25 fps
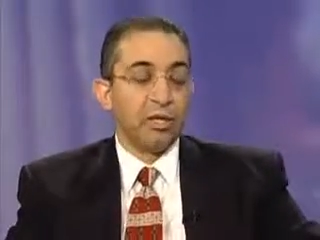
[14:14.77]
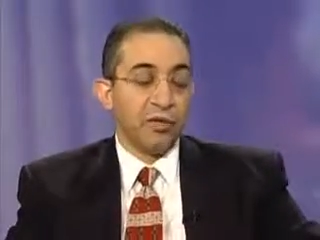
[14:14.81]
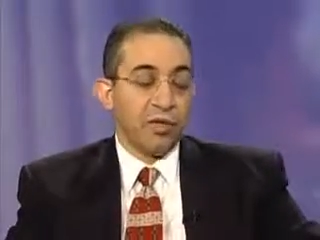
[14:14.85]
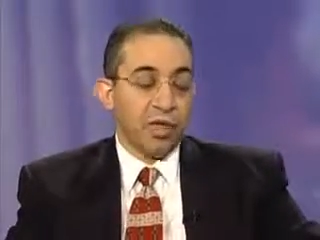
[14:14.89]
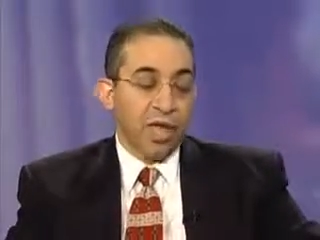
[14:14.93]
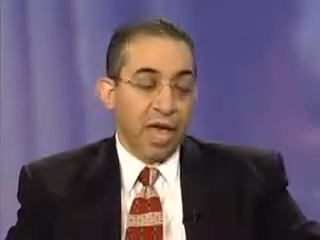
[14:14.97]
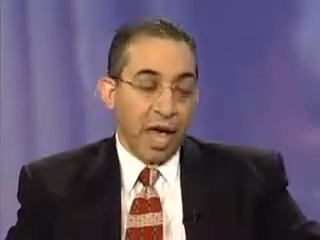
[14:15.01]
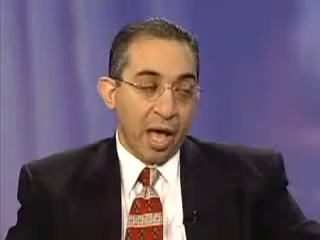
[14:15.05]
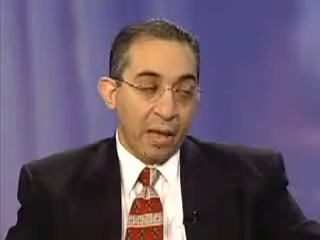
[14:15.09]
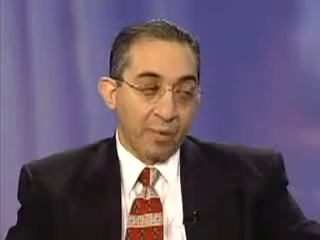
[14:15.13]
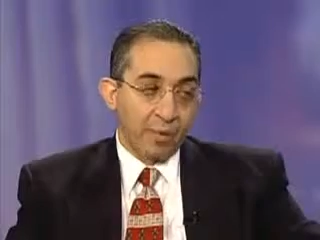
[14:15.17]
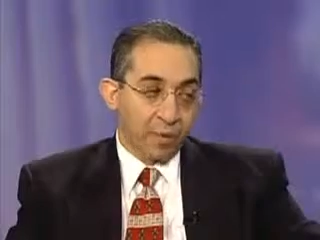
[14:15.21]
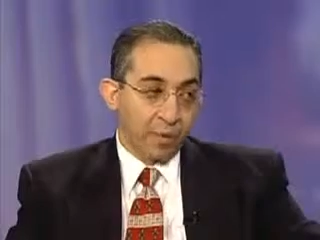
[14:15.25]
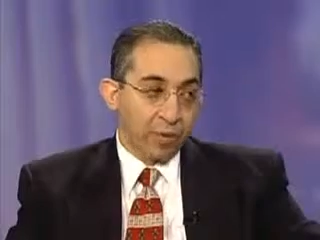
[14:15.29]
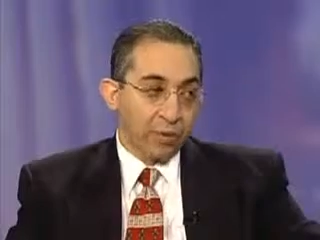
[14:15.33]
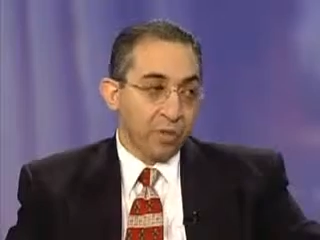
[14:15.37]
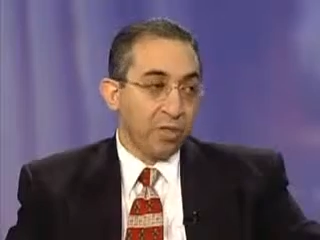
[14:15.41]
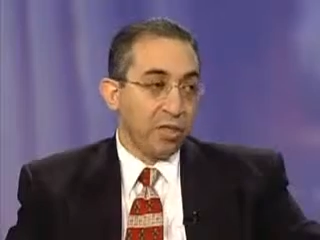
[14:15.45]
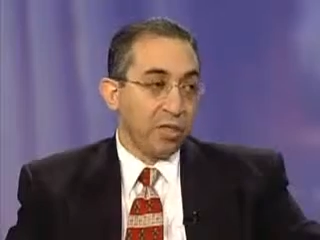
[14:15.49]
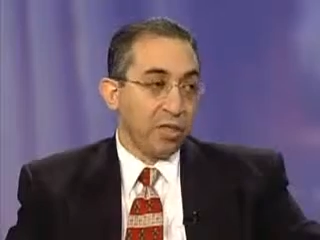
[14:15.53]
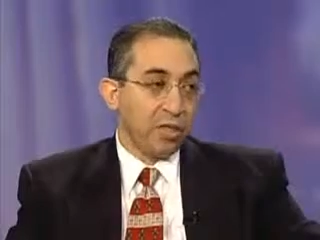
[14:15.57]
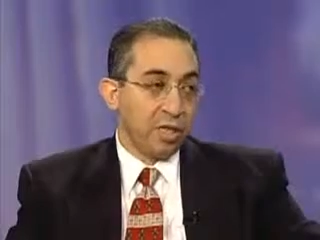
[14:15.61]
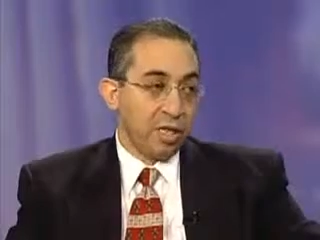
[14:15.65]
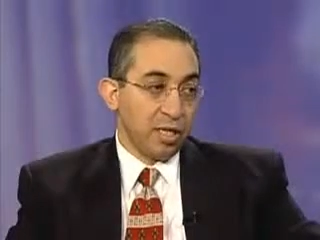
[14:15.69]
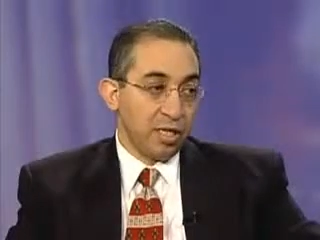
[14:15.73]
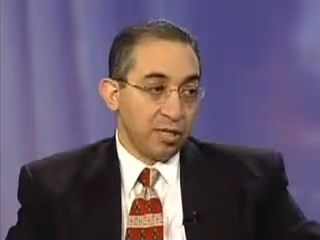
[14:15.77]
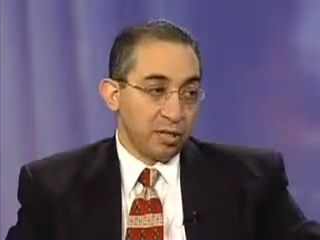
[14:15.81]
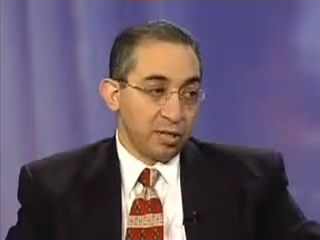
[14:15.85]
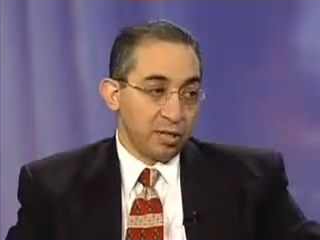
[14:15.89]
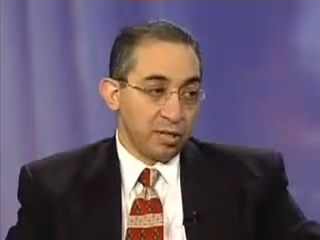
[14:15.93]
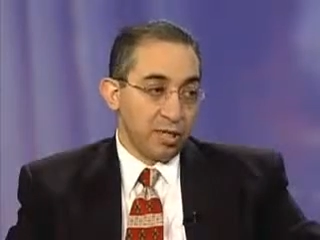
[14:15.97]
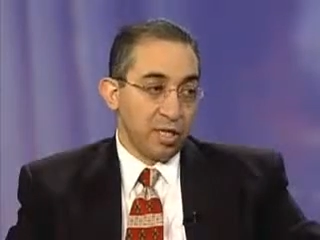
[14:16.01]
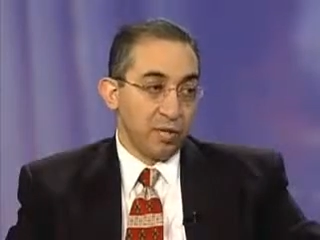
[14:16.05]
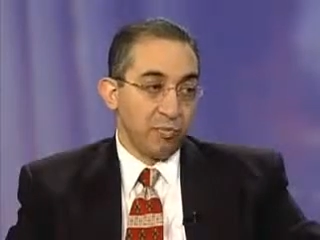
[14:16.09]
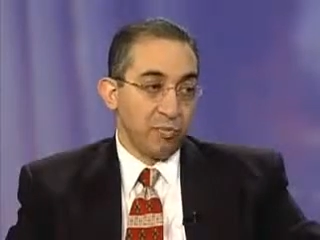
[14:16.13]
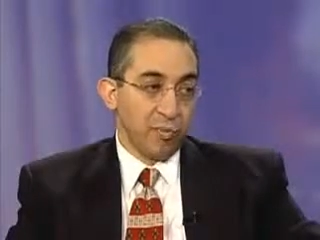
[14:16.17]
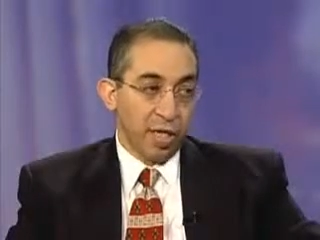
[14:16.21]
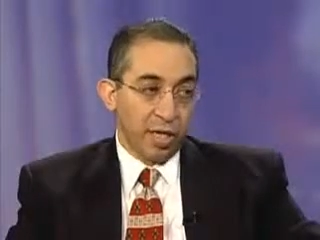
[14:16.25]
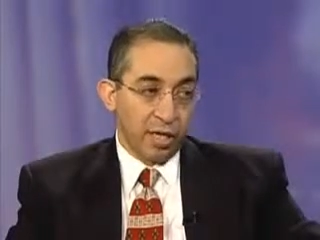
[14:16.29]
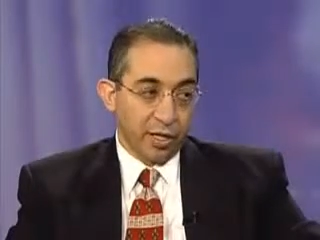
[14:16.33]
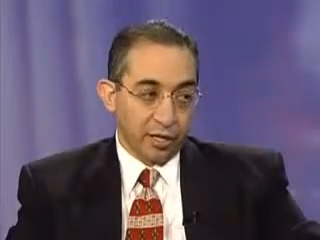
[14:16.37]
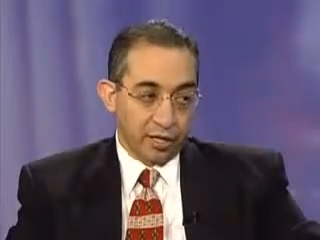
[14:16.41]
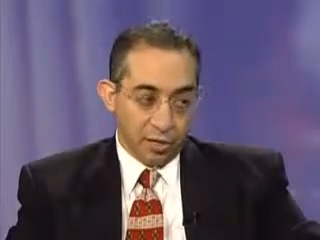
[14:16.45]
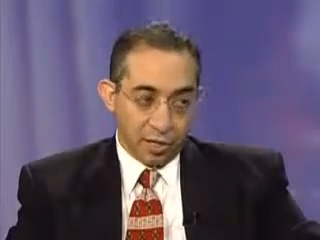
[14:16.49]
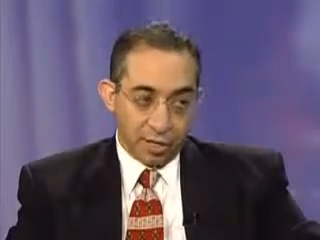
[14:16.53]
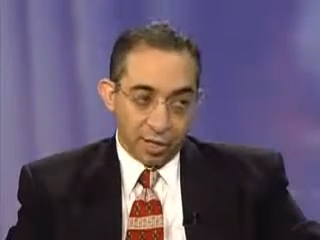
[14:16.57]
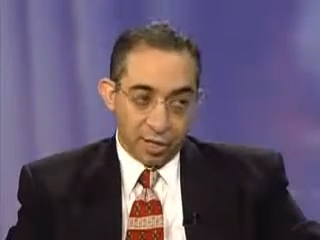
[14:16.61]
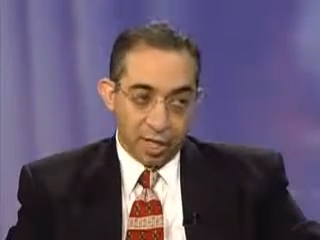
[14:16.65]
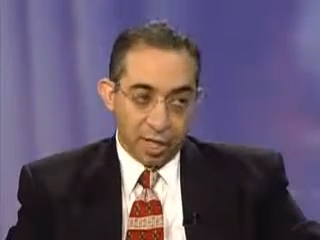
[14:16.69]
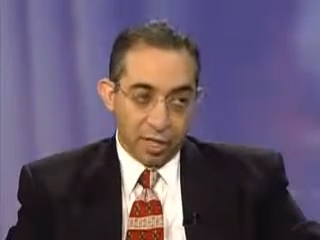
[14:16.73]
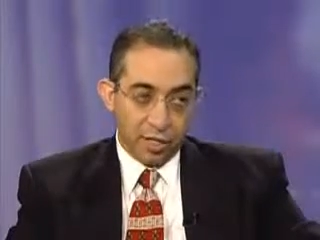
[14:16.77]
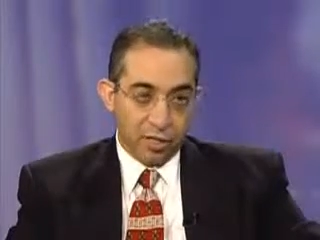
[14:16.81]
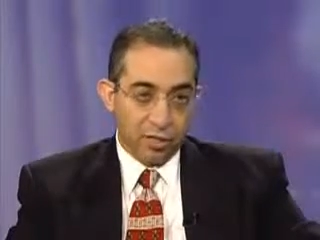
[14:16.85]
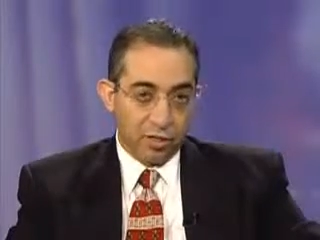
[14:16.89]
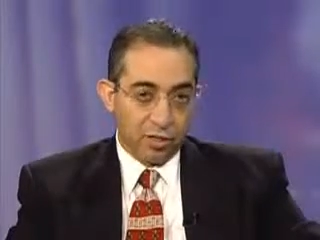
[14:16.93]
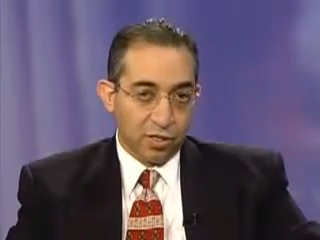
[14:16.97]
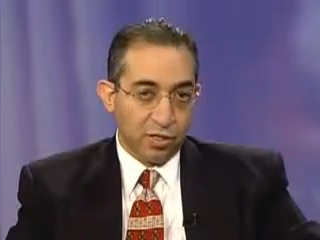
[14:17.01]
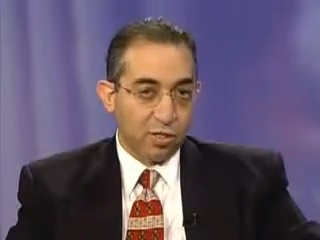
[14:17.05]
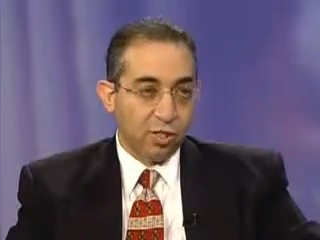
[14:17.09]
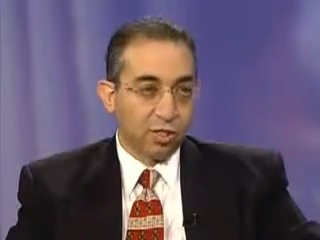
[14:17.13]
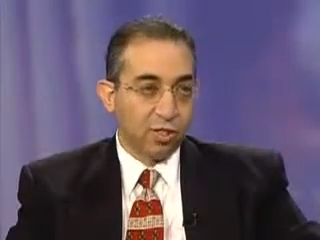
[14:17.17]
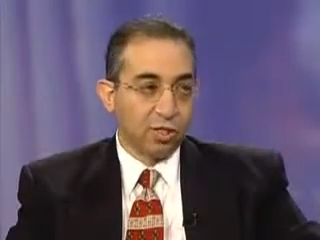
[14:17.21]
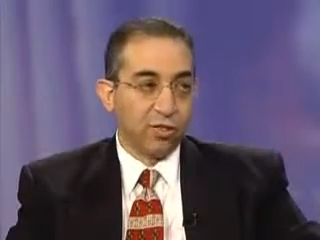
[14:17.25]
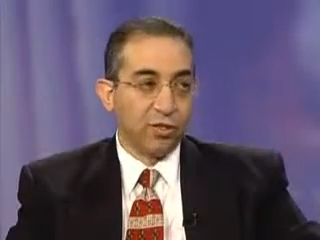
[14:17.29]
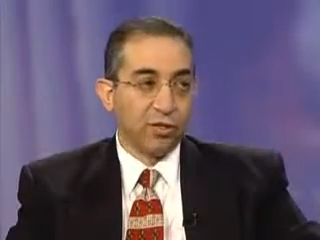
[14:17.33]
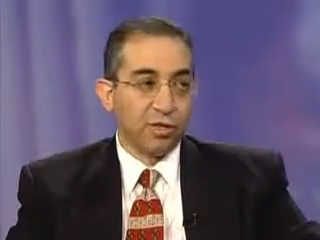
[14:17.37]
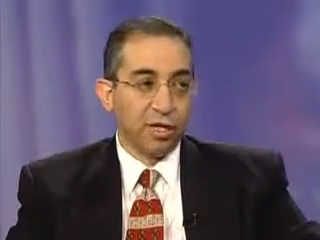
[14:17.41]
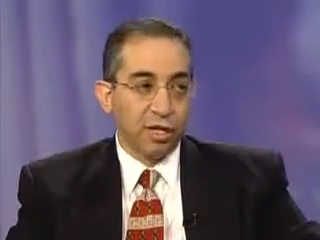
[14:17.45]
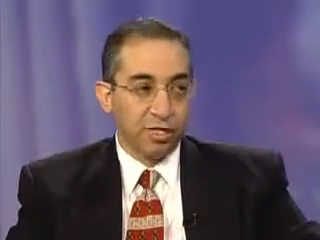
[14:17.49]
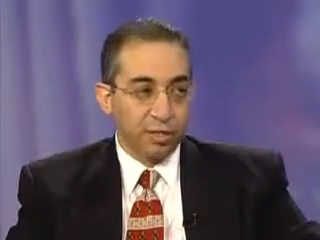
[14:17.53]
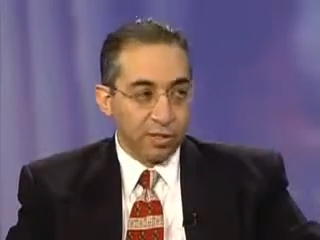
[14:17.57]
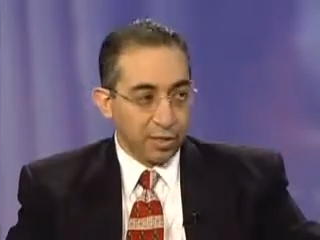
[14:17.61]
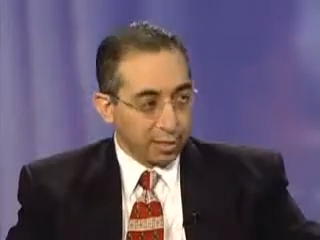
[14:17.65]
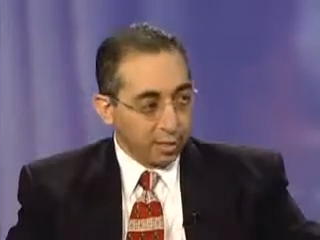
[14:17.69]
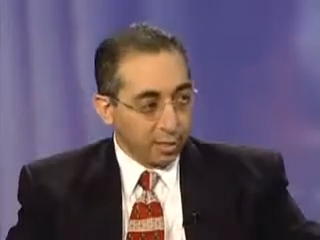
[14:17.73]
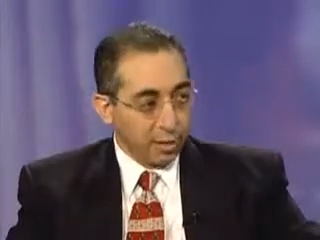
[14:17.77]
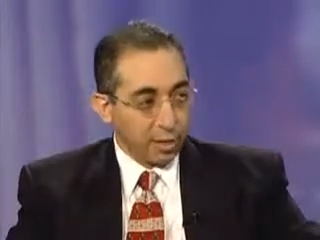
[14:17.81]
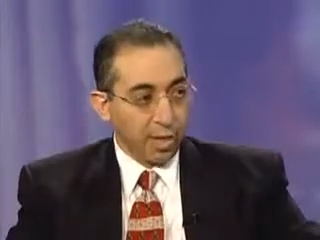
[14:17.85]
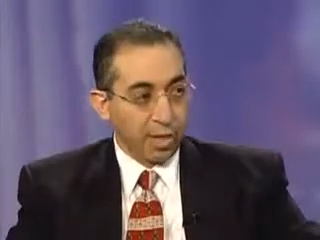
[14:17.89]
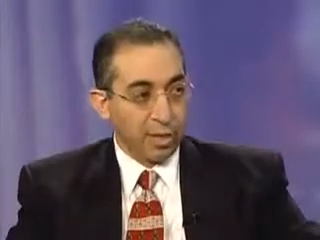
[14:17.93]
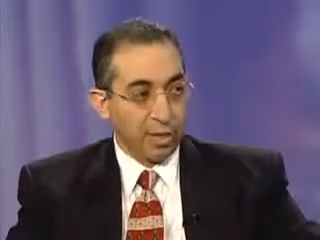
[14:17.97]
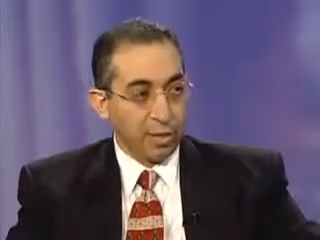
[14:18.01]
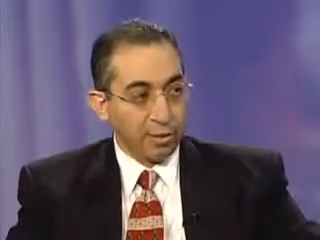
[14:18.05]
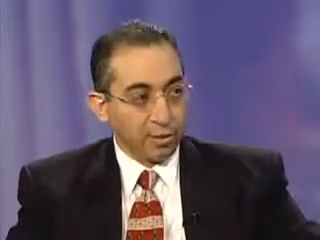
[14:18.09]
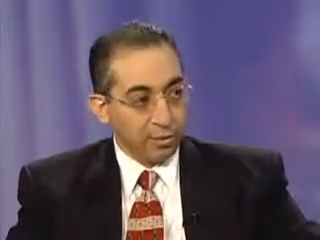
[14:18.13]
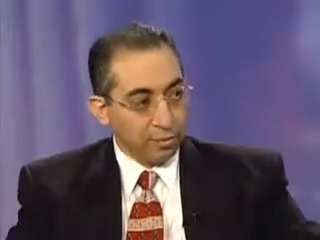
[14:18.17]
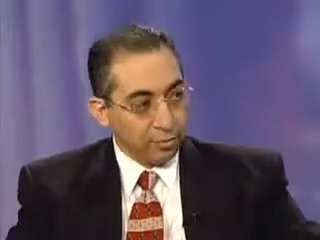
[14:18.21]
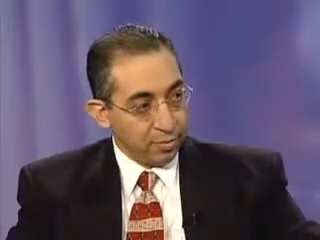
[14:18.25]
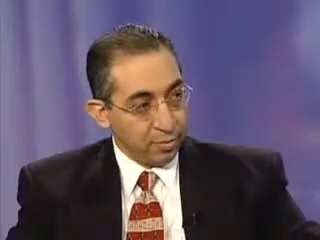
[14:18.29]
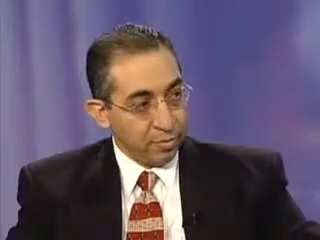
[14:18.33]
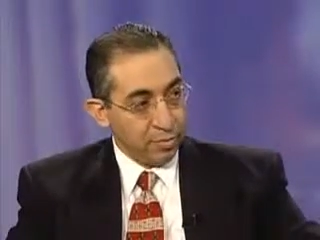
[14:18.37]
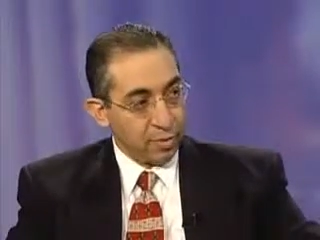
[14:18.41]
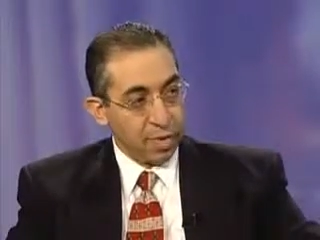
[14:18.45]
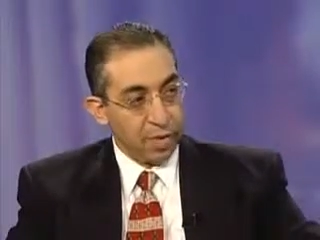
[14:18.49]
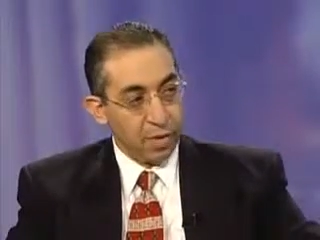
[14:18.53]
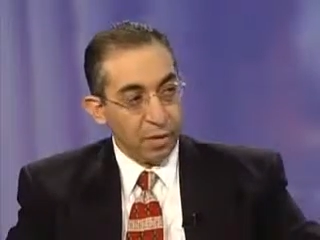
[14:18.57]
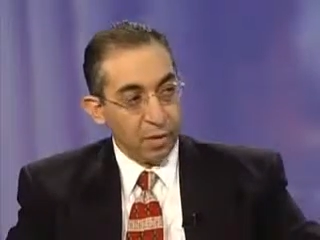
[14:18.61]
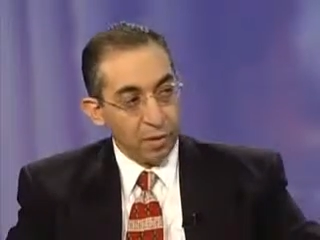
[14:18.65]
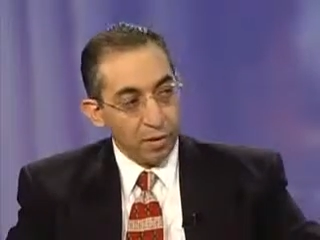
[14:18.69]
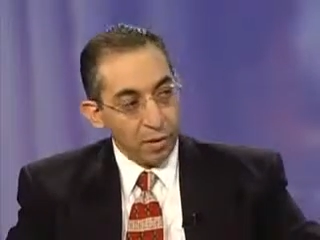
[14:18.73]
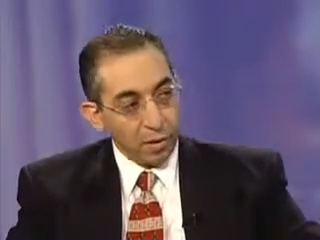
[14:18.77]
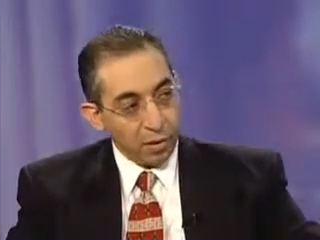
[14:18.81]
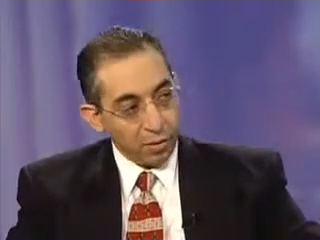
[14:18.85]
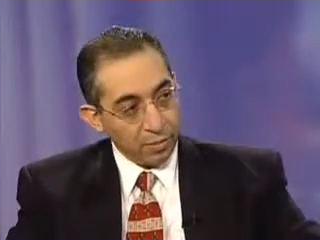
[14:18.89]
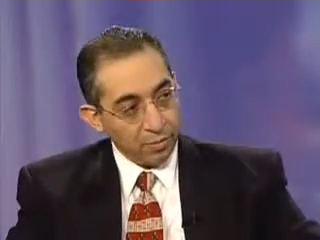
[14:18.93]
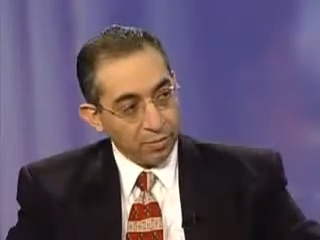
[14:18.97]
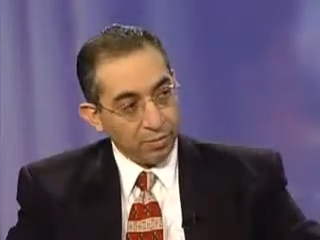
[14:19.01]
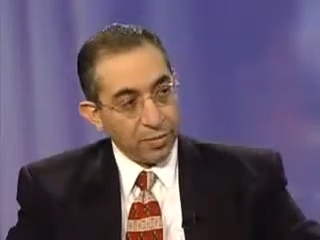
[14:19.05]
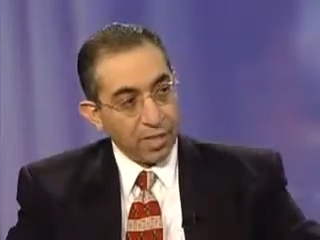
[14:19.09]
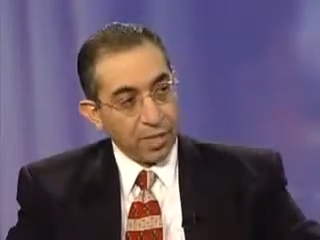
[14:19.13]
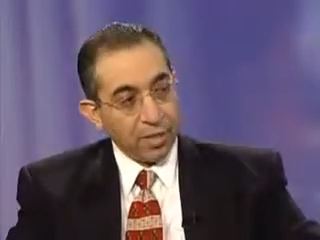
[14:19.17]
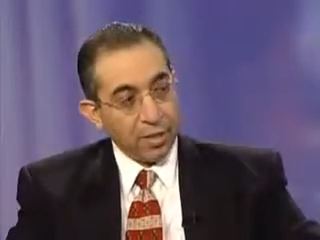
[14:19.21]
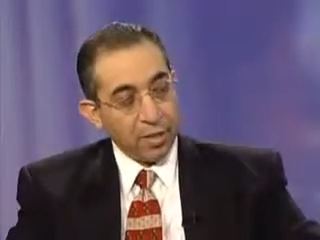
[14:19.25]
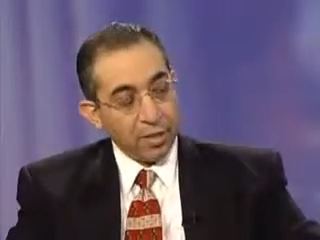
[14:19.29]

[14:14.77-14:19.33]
you absolutely need to seek medical attention and should not delay it at all.